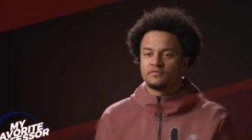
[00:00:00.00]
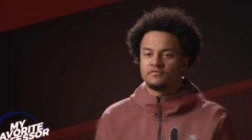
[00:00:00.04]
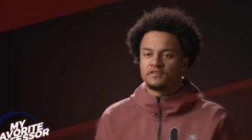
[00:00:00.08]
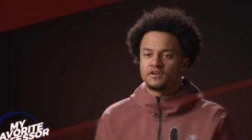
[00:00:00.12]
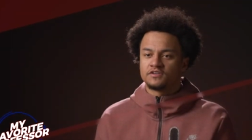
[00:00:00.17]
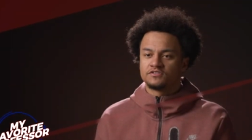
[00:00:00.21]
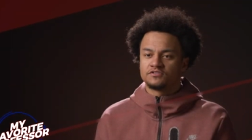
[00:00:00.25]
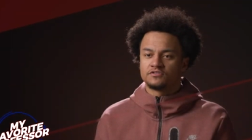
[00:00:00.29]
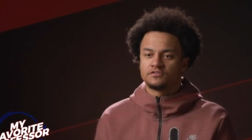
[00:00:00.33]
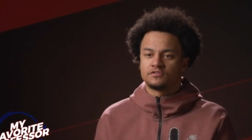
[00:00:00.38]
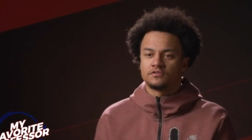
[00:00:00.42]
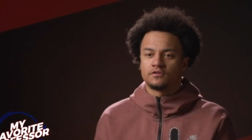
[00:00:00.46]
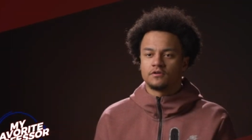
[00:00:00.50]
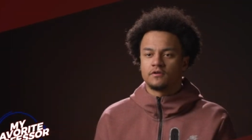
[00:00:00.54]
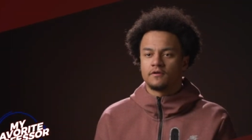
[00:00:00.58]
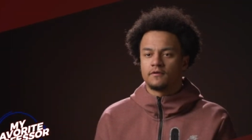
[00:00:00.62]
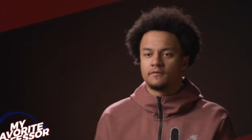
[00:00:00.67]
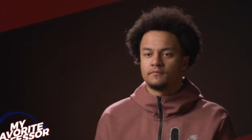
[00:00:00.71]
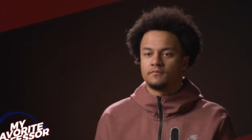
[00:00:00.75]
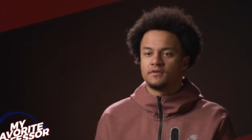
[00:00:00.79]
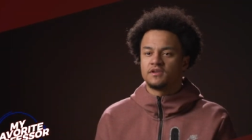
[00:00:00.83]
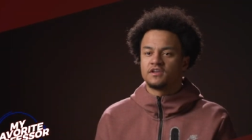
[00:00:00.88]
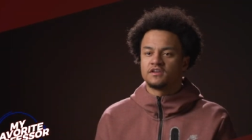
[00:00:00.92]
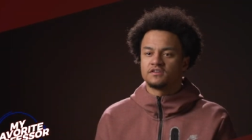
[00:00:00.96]
professor
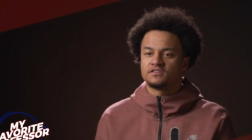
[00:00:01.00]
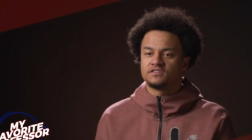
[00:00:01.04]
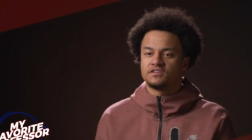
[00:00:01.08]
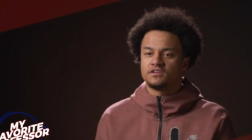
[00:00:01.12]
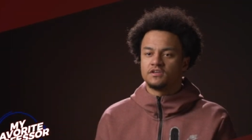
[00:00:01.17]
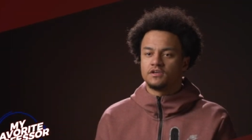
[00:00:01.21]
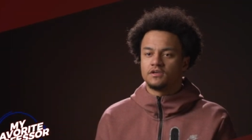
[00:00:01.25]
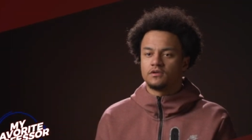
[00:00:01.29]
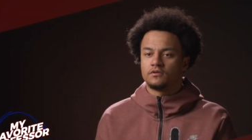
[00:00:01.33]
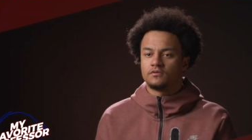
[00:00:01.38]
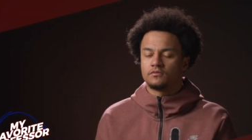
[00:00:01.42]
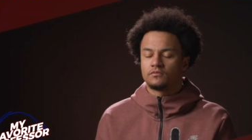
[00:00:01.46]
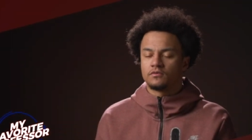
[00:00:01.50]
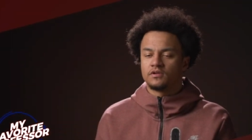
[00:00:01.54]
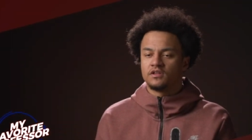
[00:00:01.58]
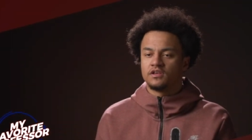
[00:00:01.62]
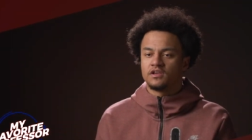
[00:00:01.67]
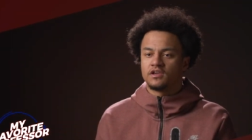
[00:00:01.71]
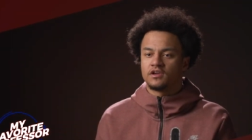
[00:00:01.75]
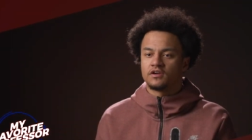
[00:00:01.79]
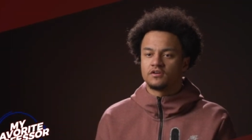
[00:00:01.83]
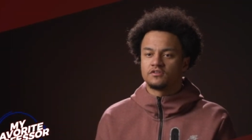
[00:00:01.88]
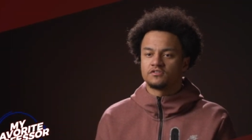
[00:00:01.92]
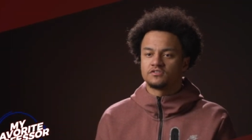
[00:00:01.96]
because he
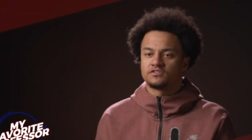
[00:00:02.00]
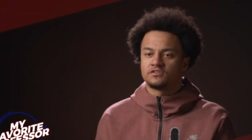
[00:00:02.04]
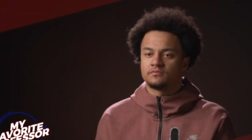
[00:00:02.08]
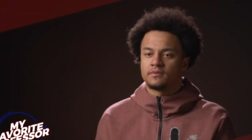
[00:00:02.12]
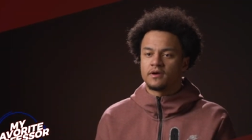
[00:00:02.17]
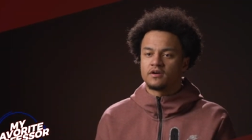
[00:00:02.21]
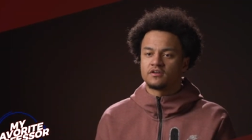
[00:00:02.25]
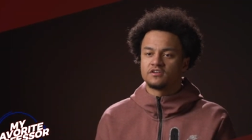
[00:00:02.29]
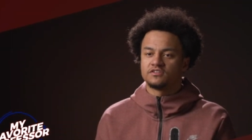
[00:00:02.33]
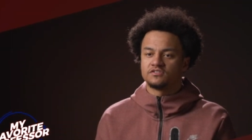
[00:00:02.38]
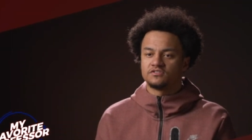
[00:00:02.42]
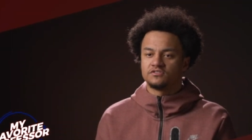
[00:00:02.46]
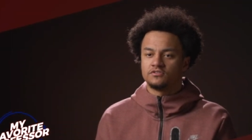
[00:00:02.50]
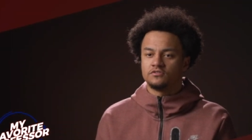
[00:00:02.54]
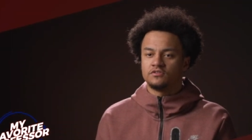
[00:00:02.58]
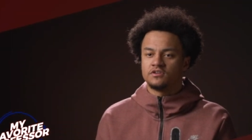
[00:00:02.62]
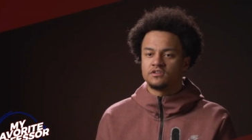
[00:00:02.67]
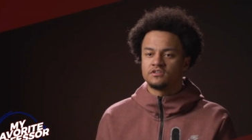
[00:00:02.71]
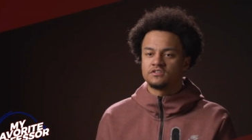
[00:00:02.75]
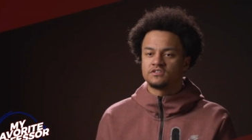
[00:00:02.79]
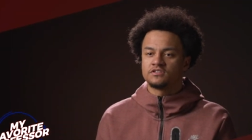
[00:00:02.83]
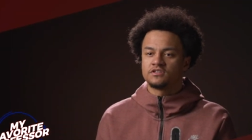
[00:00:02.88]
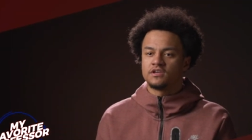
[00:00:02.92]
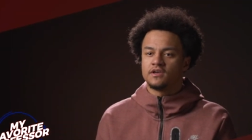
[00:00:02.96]
really cares about his
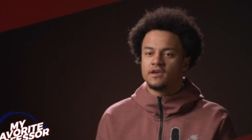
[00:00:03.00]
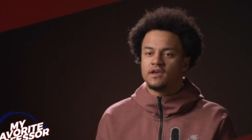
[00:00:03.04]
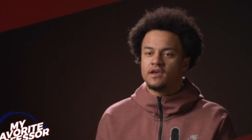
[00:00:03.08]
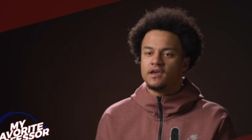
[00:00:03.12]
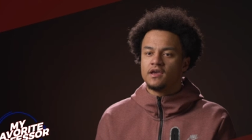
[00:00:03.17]
students